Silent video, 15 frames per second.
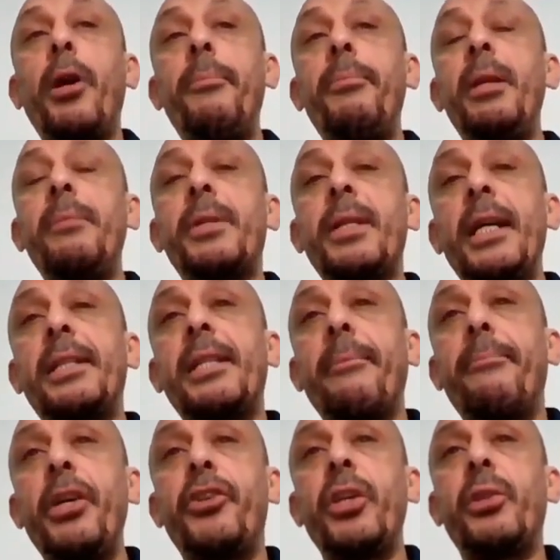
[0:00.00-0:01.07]
The problem
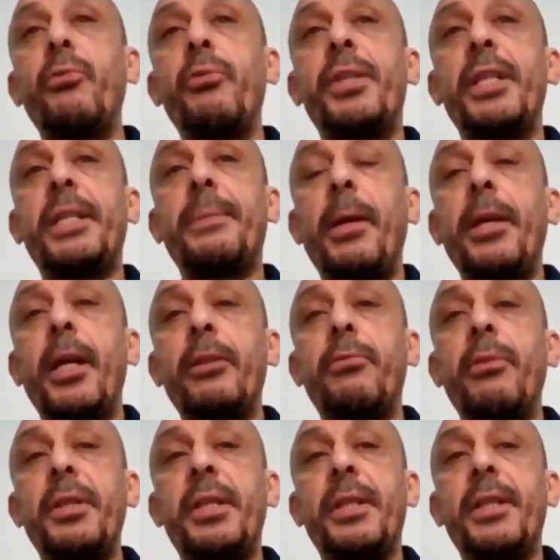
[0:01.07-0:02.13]
that the patient with
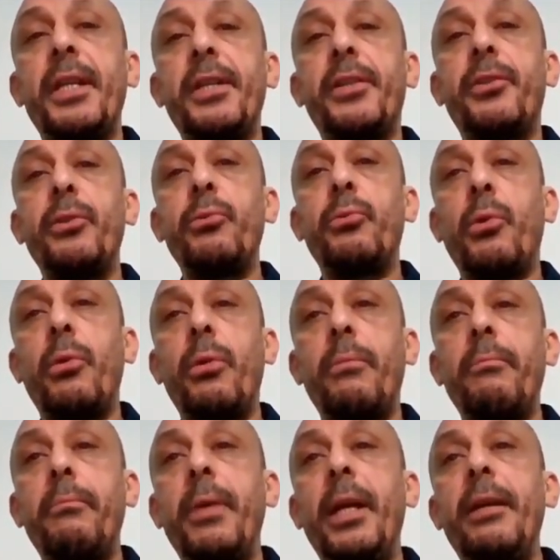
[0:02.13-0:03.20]
respiratory distress
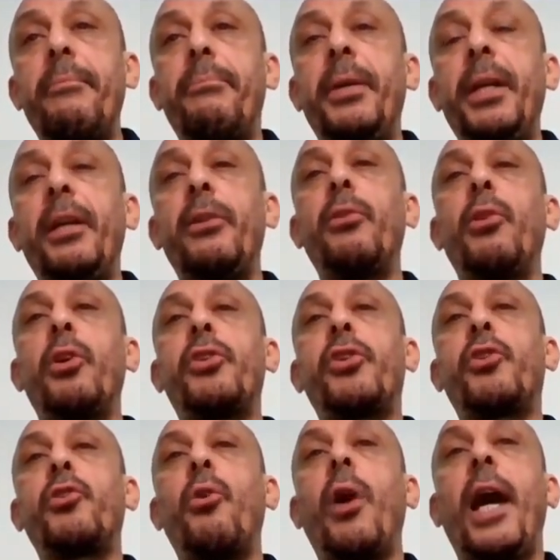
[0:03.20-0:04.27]
syndrome may be
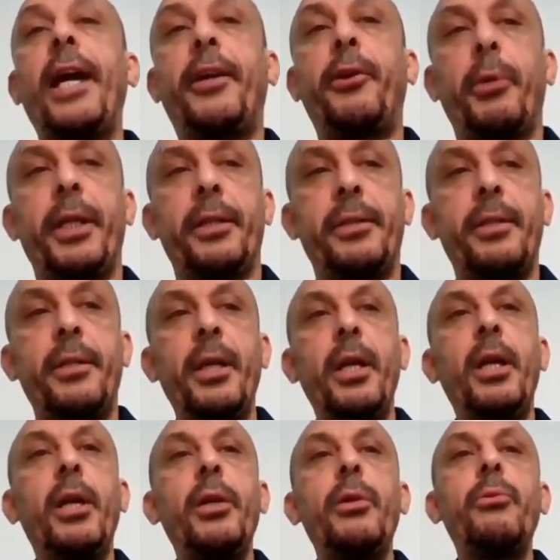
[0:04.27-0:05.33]
not so
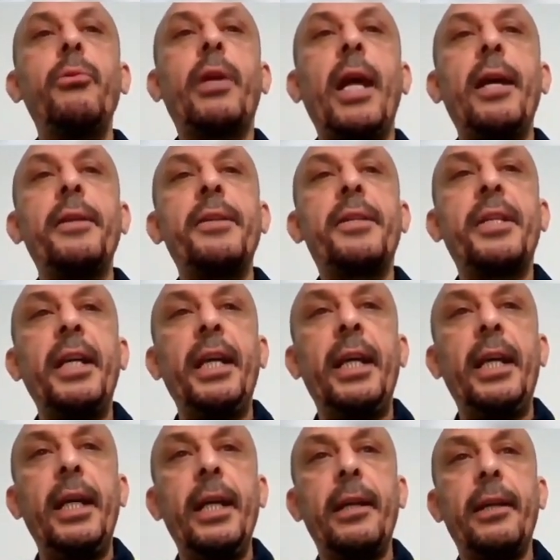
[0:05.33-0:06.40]
accurate. You can
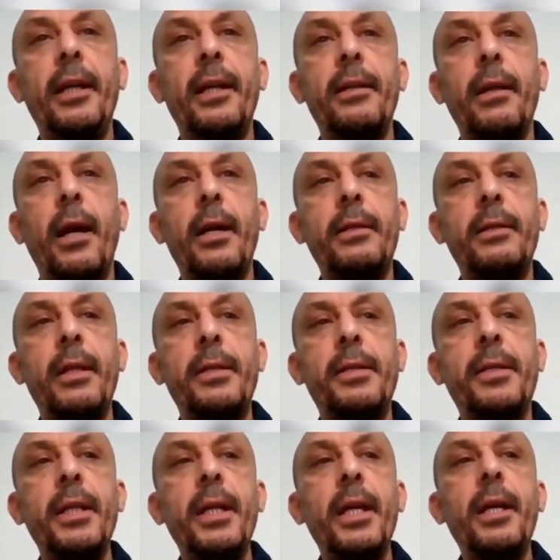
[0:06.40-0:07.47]
see here in
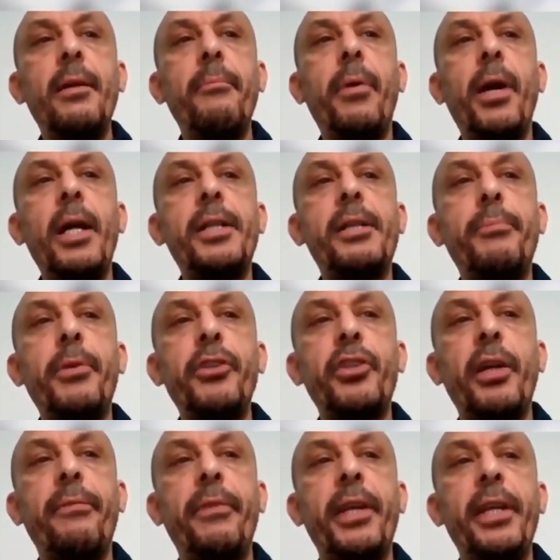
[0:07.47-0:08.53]
ARDS, pulse
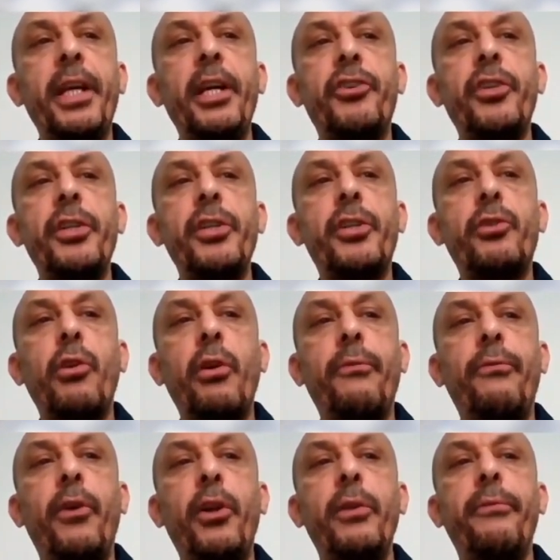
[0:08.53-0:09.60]
pressure variation,
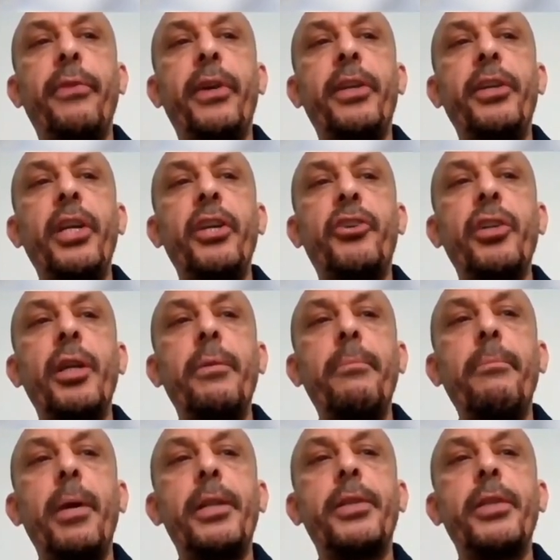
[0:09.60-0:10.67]
stroke volume
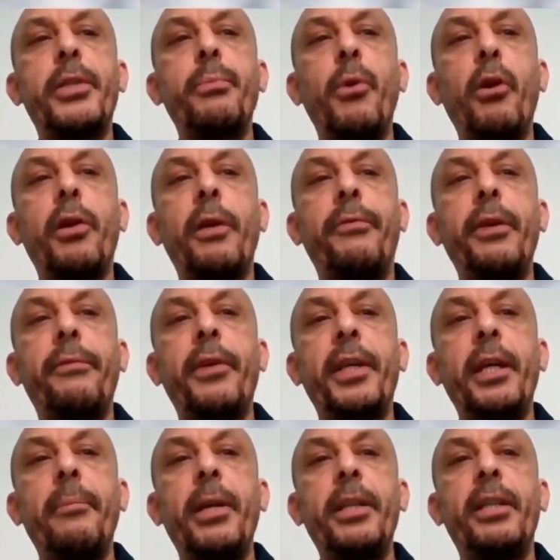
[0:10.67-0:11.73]
variation, but
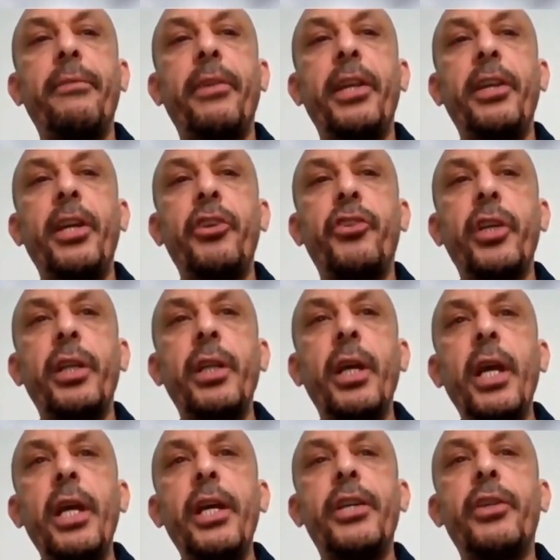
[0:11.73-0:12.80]
seismography variability
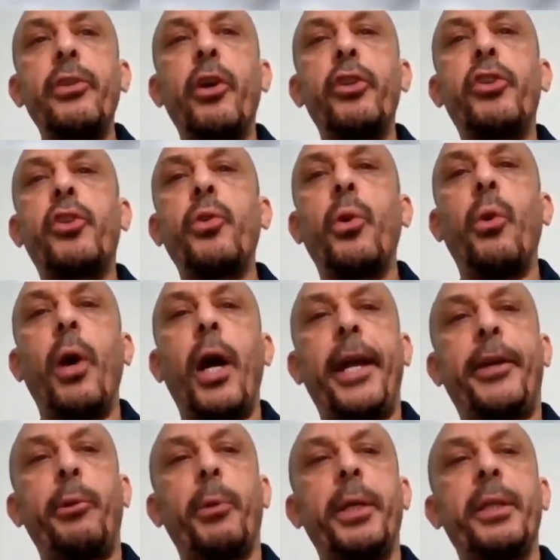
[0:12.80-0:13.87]
variation is not
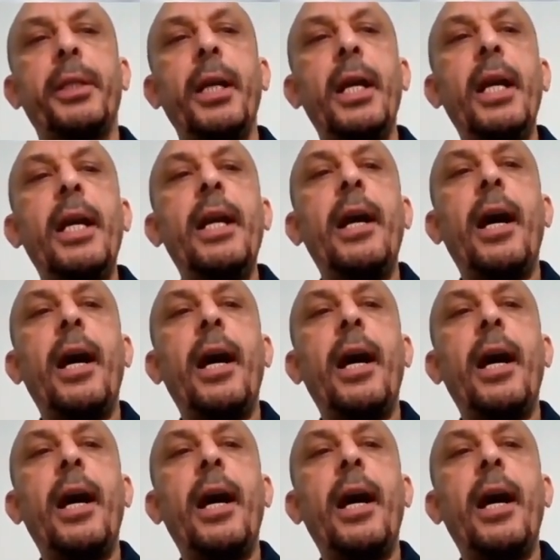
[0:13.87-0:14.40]
so accurate.